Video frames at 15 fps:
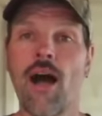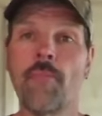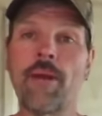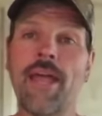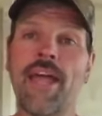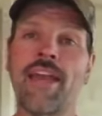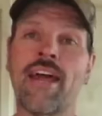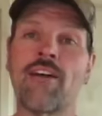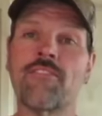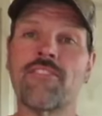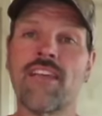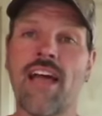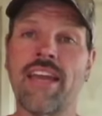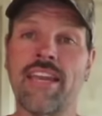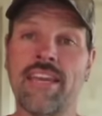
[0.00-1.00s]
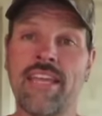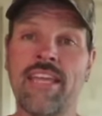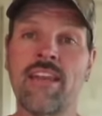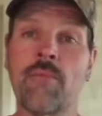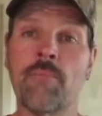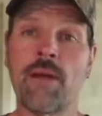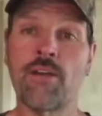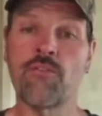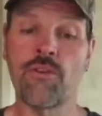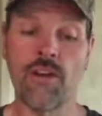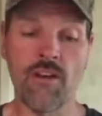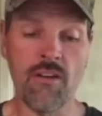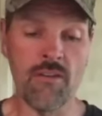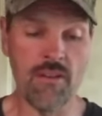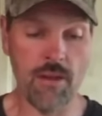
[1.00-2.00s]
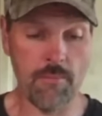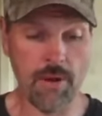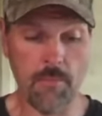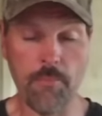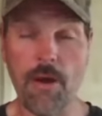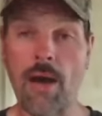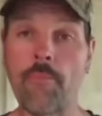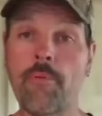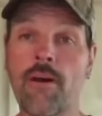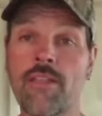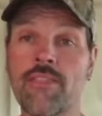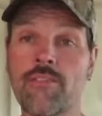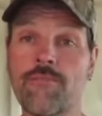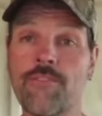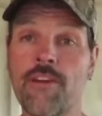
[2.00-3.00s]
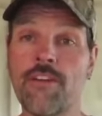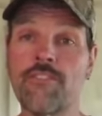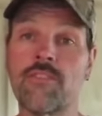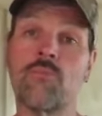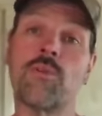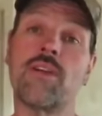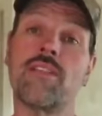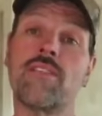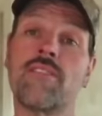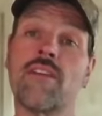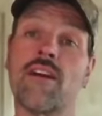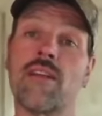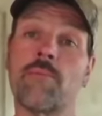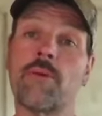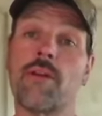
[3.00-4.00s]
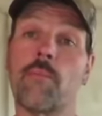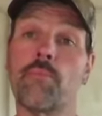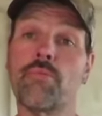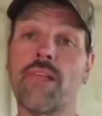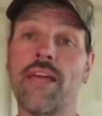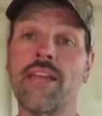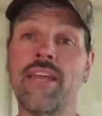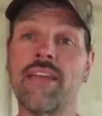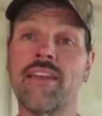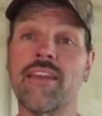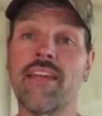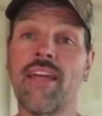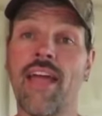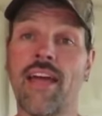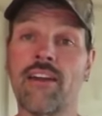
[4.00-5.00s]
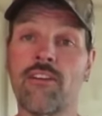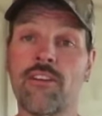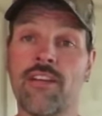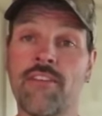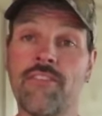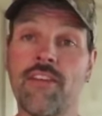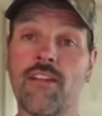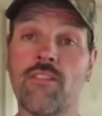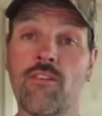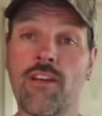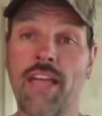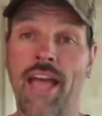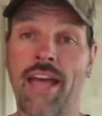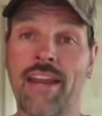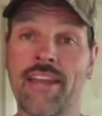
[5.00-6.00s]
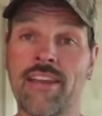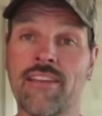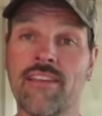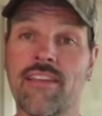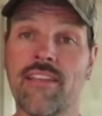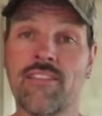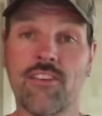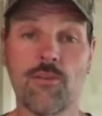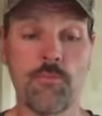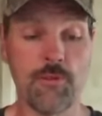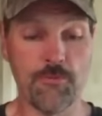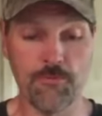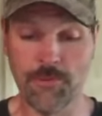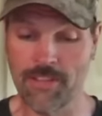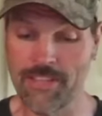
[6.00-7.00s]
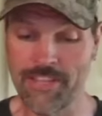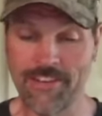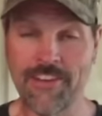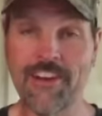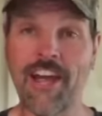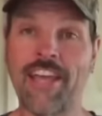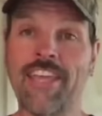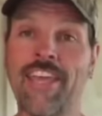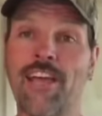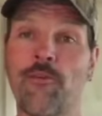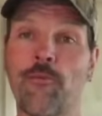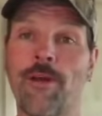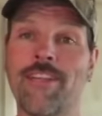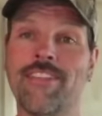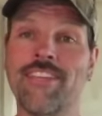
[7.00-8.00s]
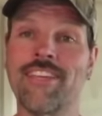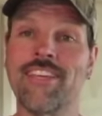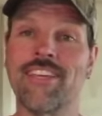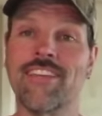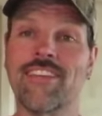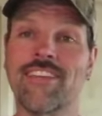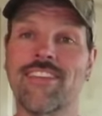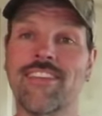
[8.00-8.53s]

I'm gonna head outside and heat up my grill. I'm gonna pop on the fish and when it's done, I'm gonna plate it and I'll give you a look at it. It's gonna be really good. I can't wait to eat.